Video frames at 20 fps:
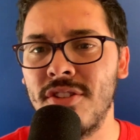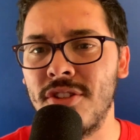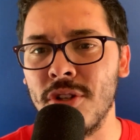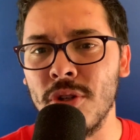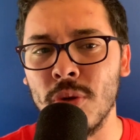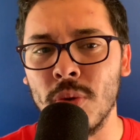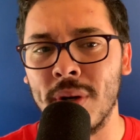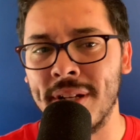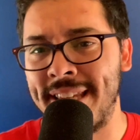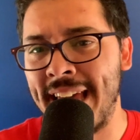
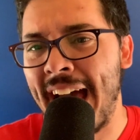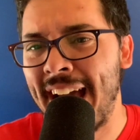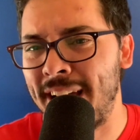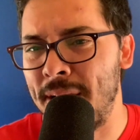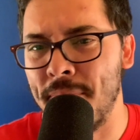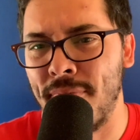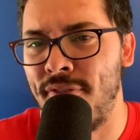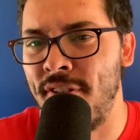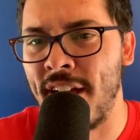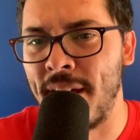attack
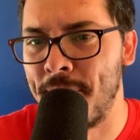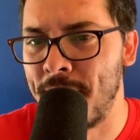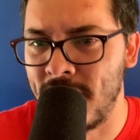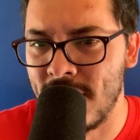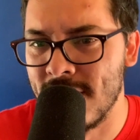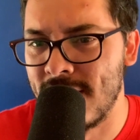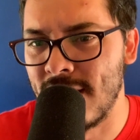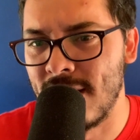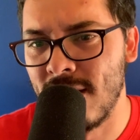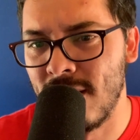him for that,
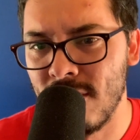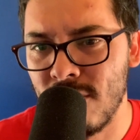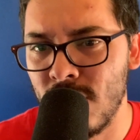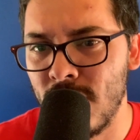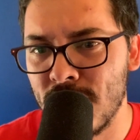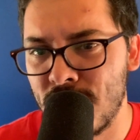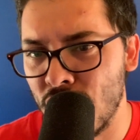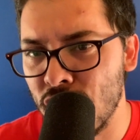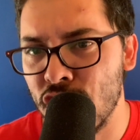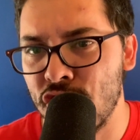because
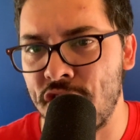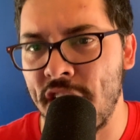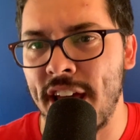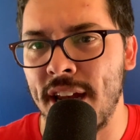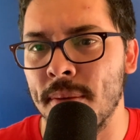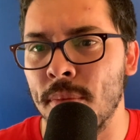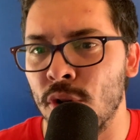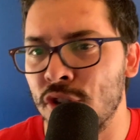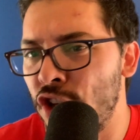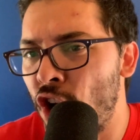it's
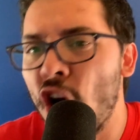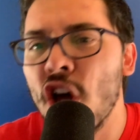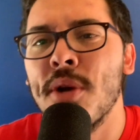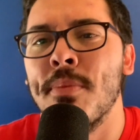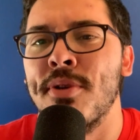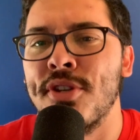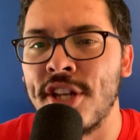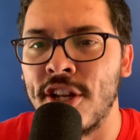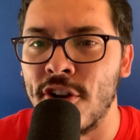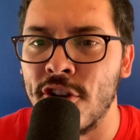understandable. It's
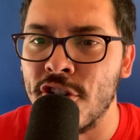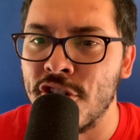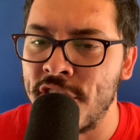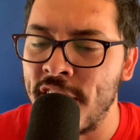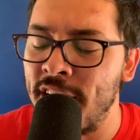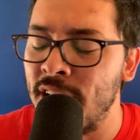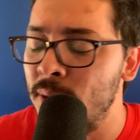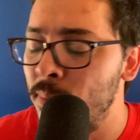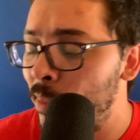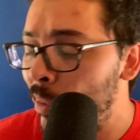100%
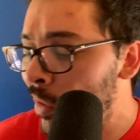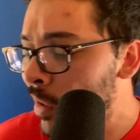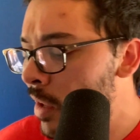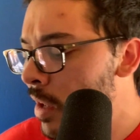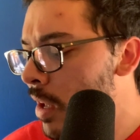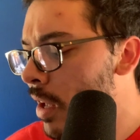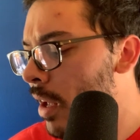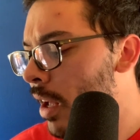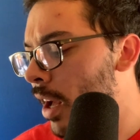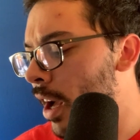understandable.
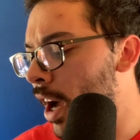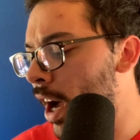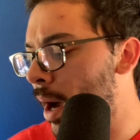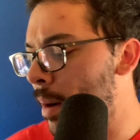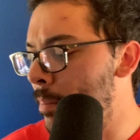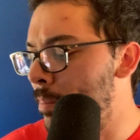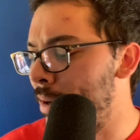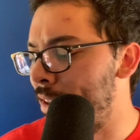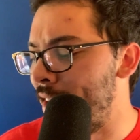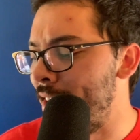
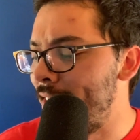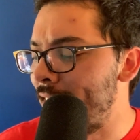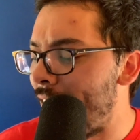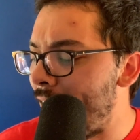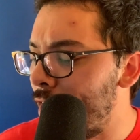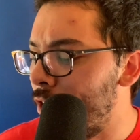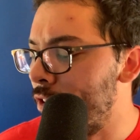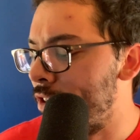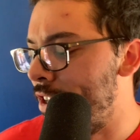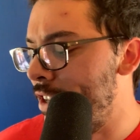But then
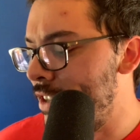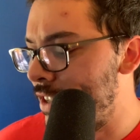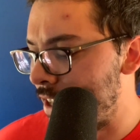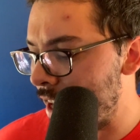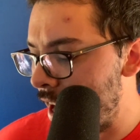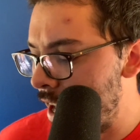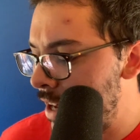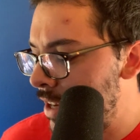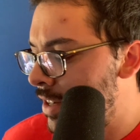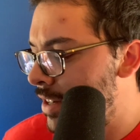Donaldson
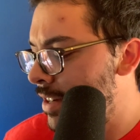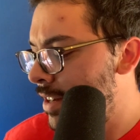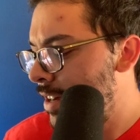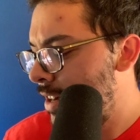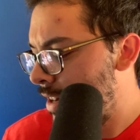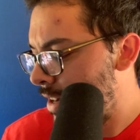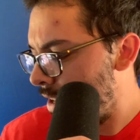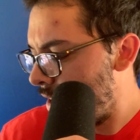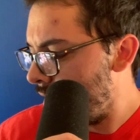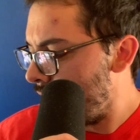says,
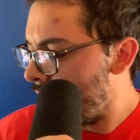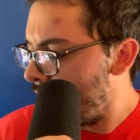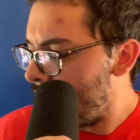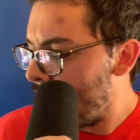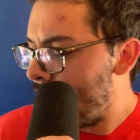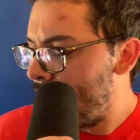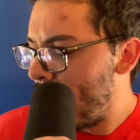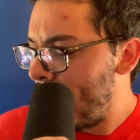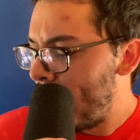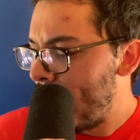
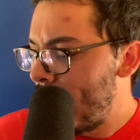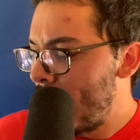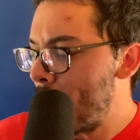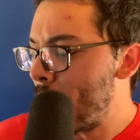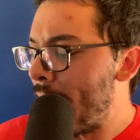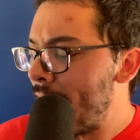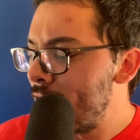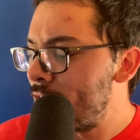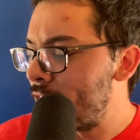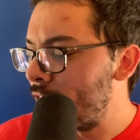
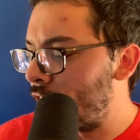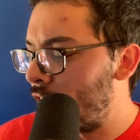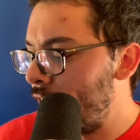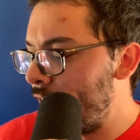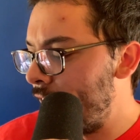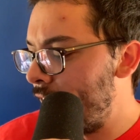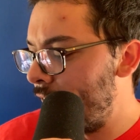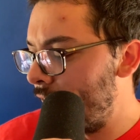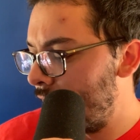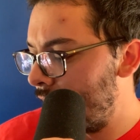
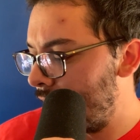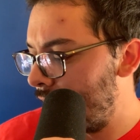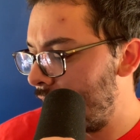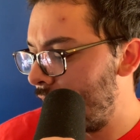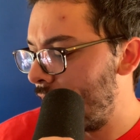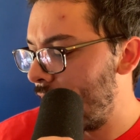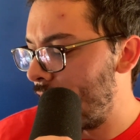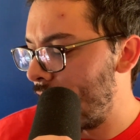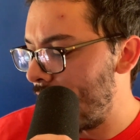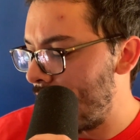basically,
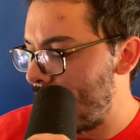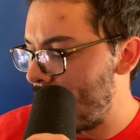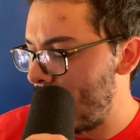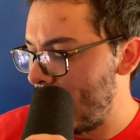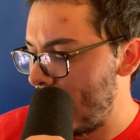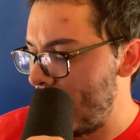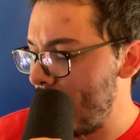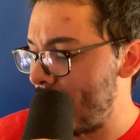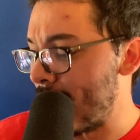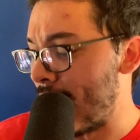
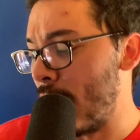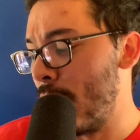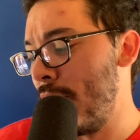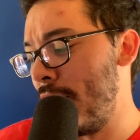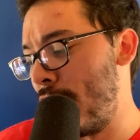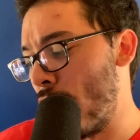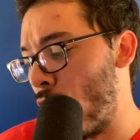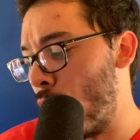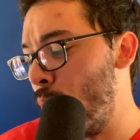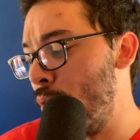he said he
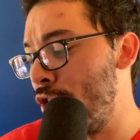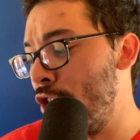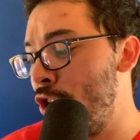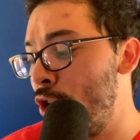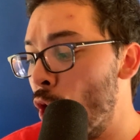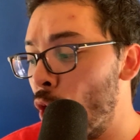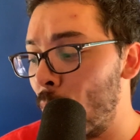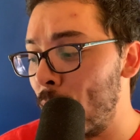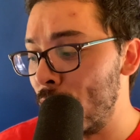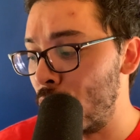thought it was a
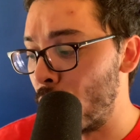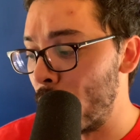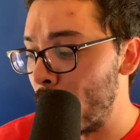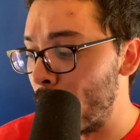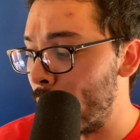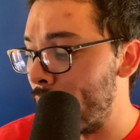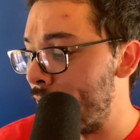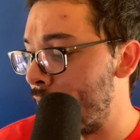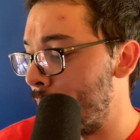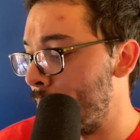joke
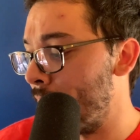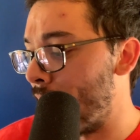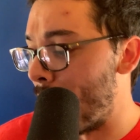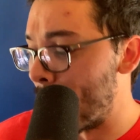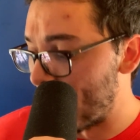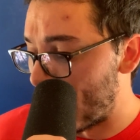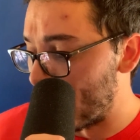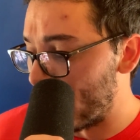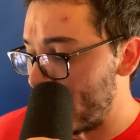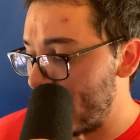between him and him.
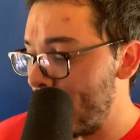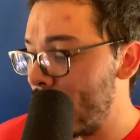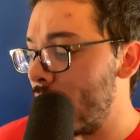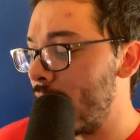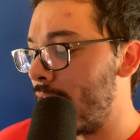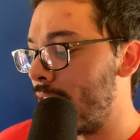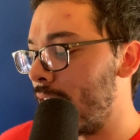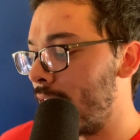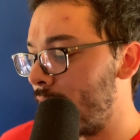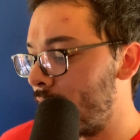I'm reading
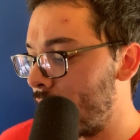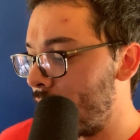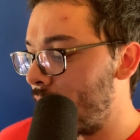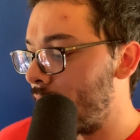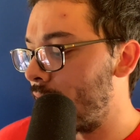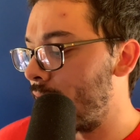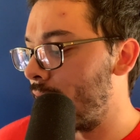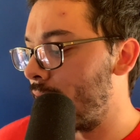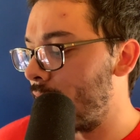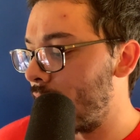
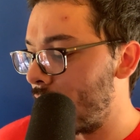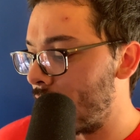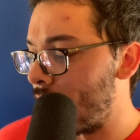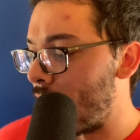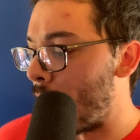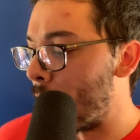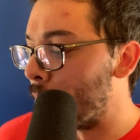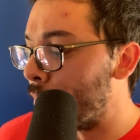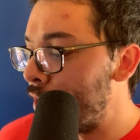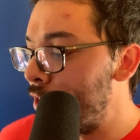
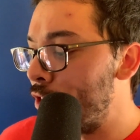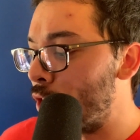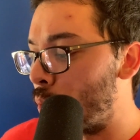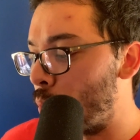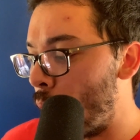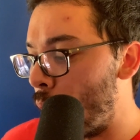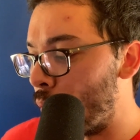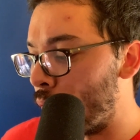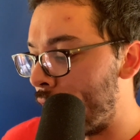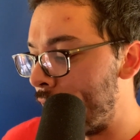the
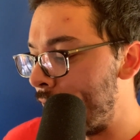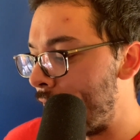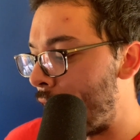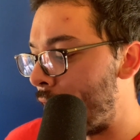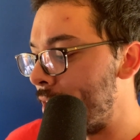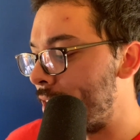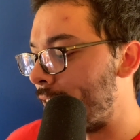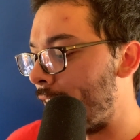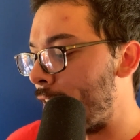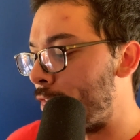quote right now.
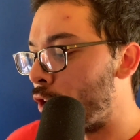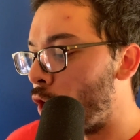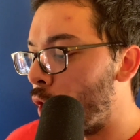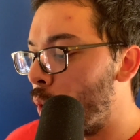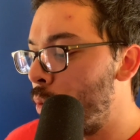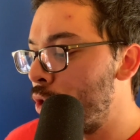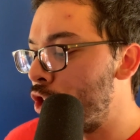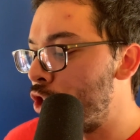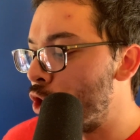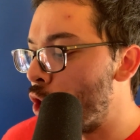He said, I thought
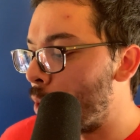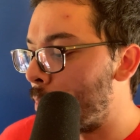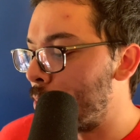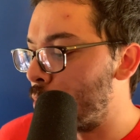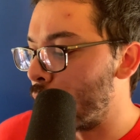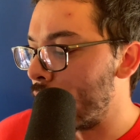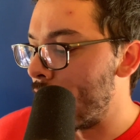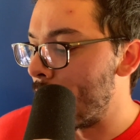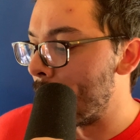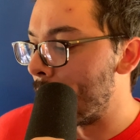it was a joke
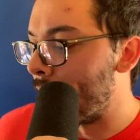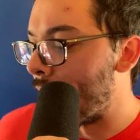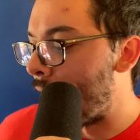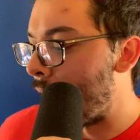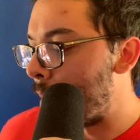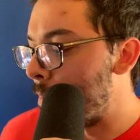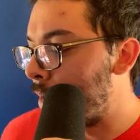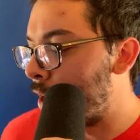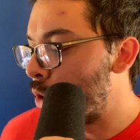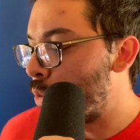between him and
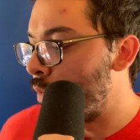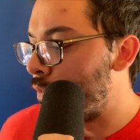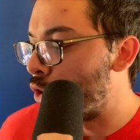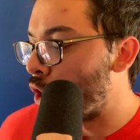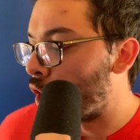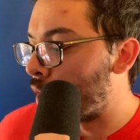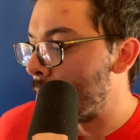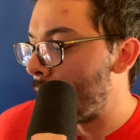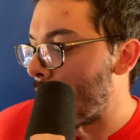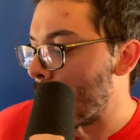I because we've
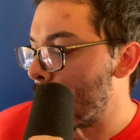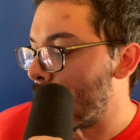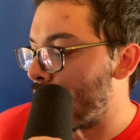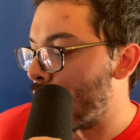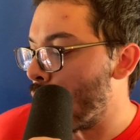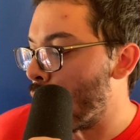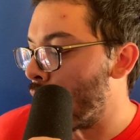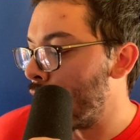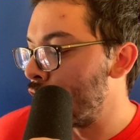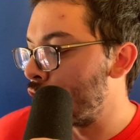talked about it
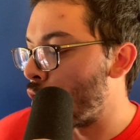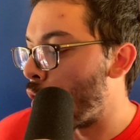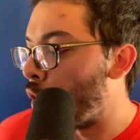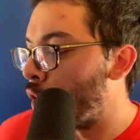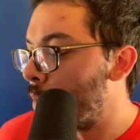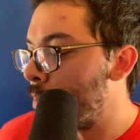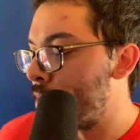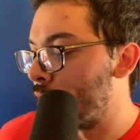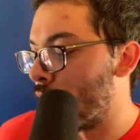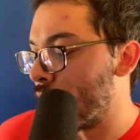before. He's
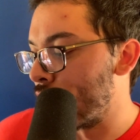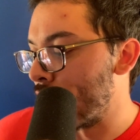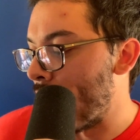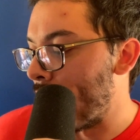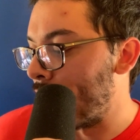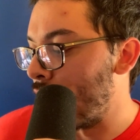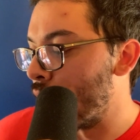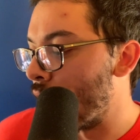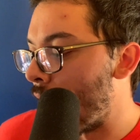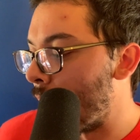called himself
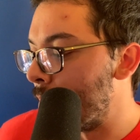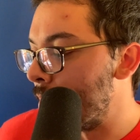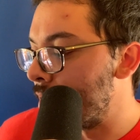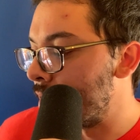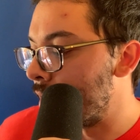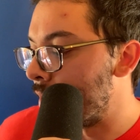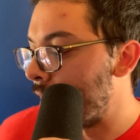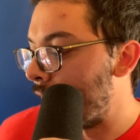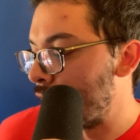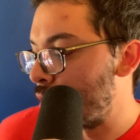Jackie
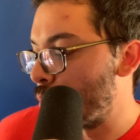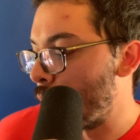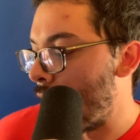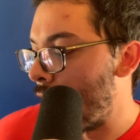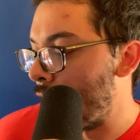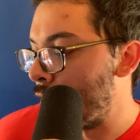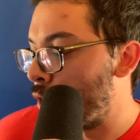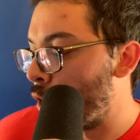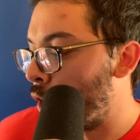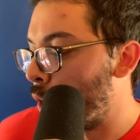Robinson. That's
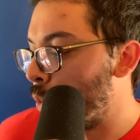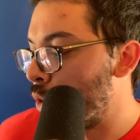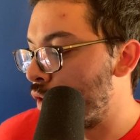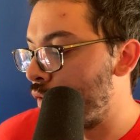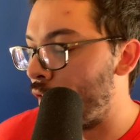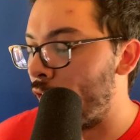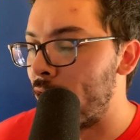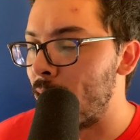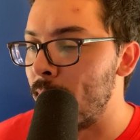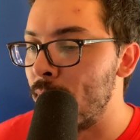why I thought it was
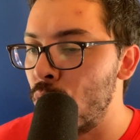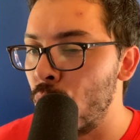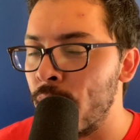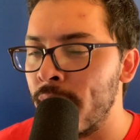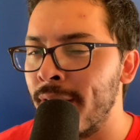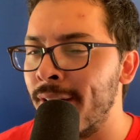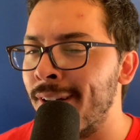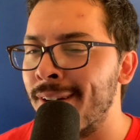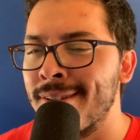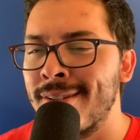funny
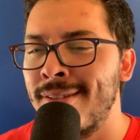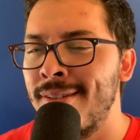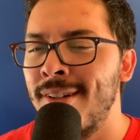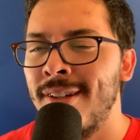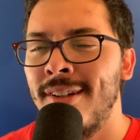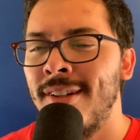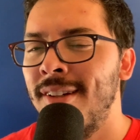between us.